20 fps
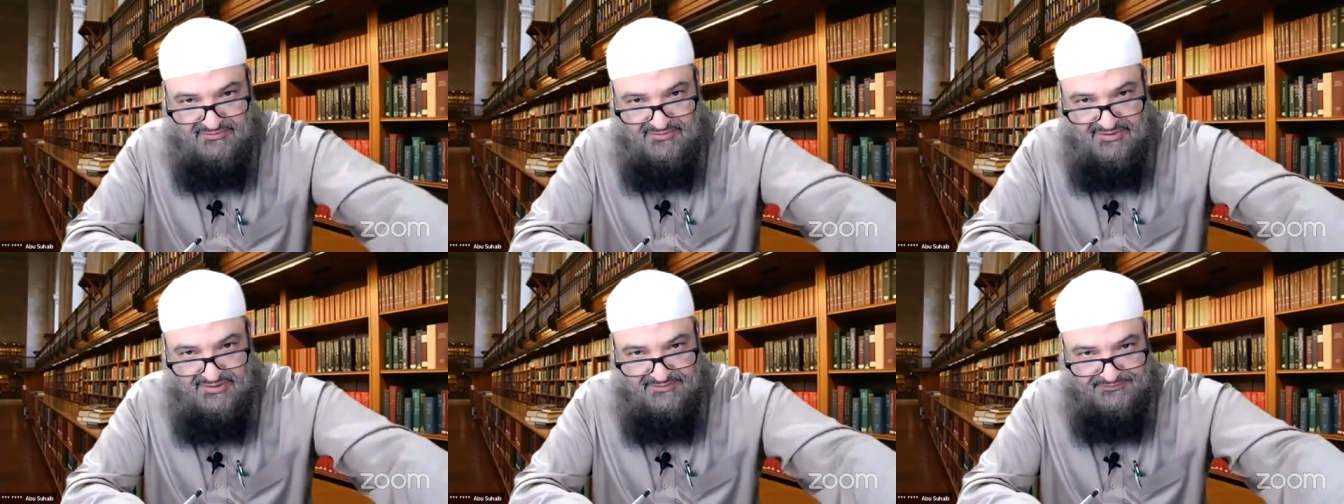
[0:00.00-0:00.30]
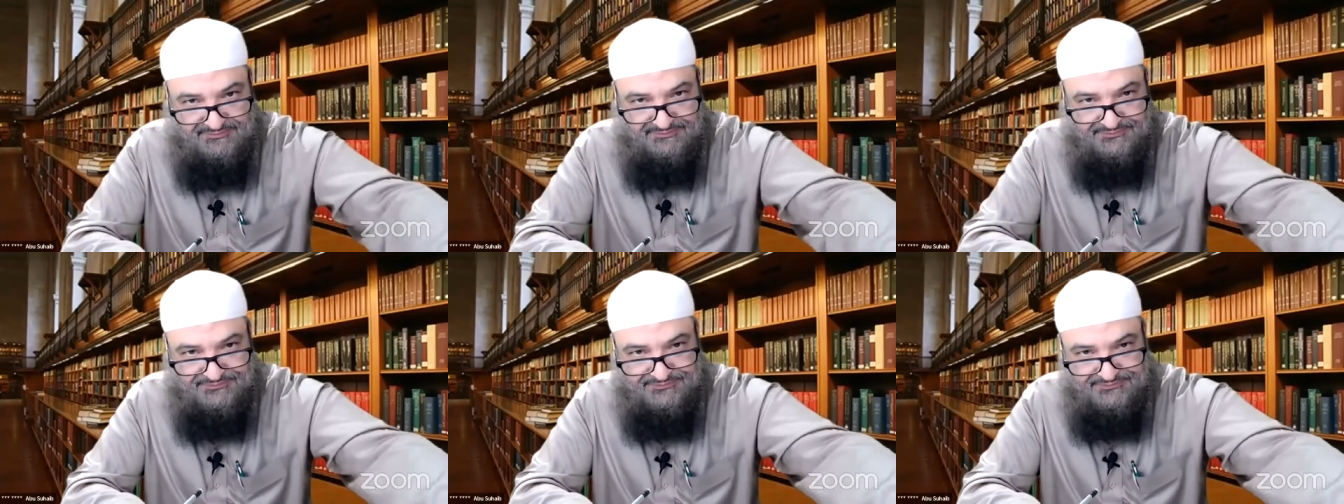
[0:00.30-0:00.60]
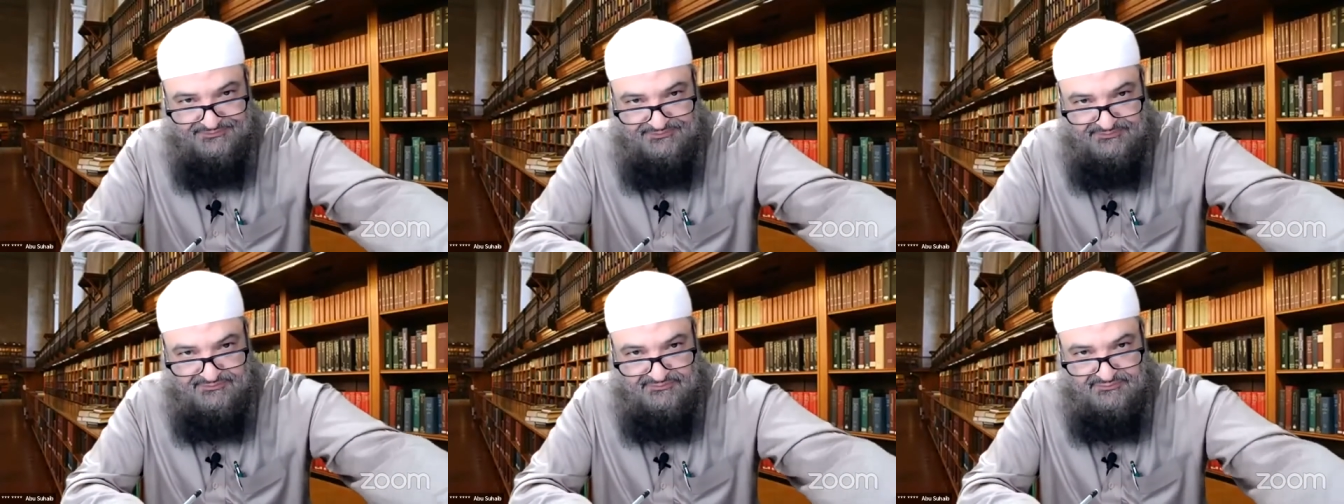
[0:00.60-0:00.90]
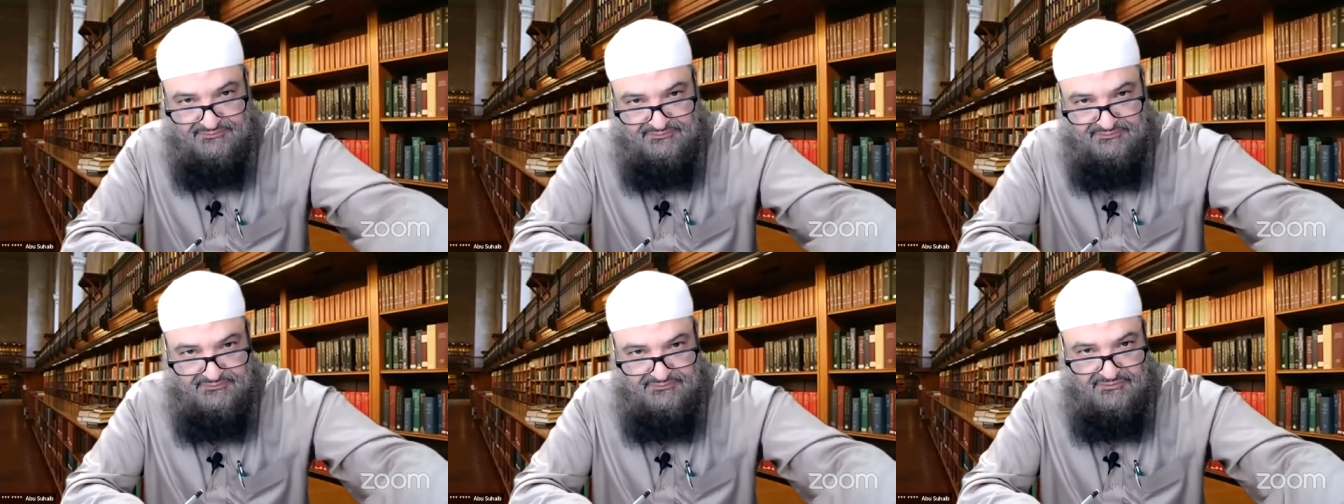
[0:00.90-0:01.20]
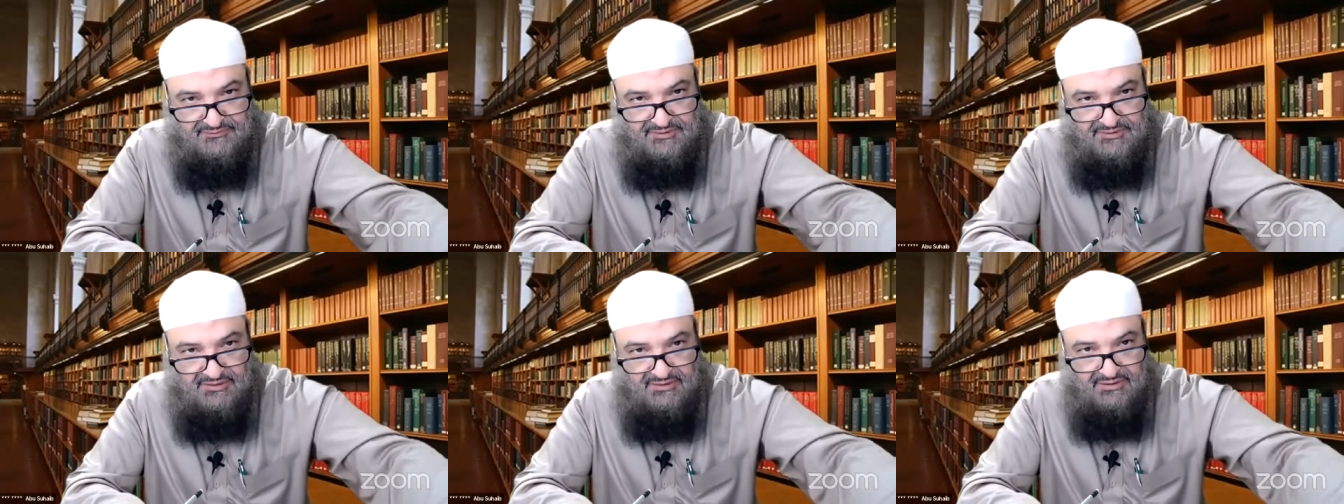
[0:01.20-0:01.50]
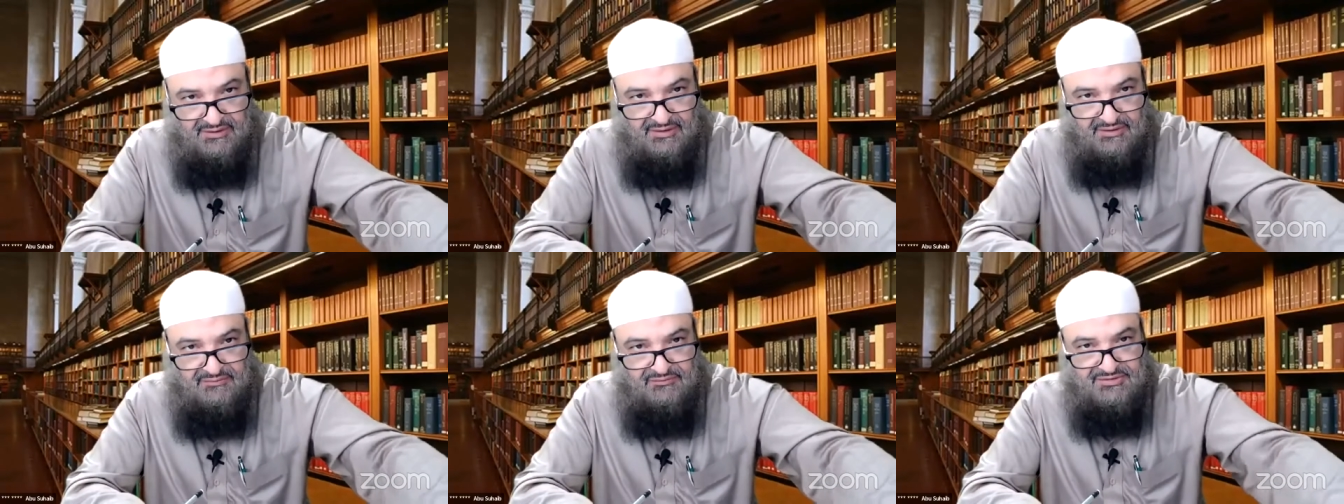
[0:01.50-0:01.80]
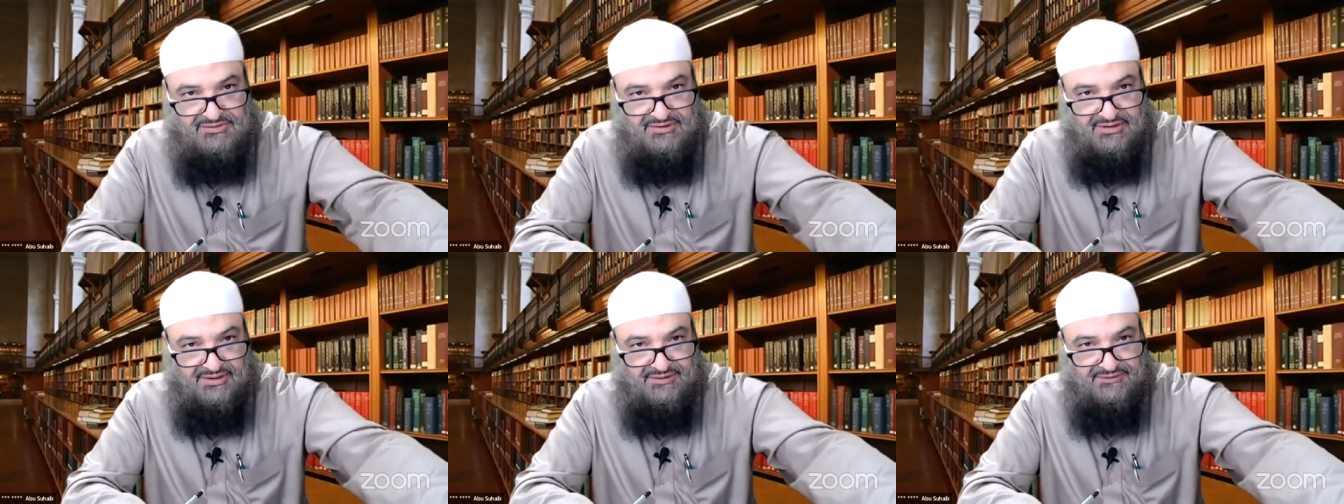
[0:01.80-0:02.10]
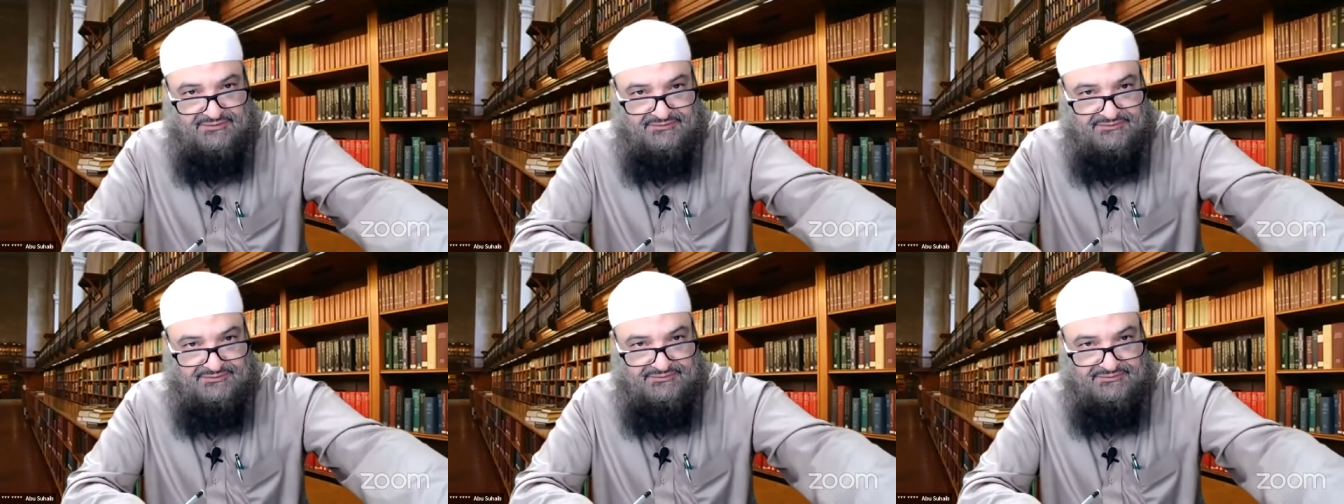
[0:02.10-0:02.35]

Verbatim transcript: me. Long time.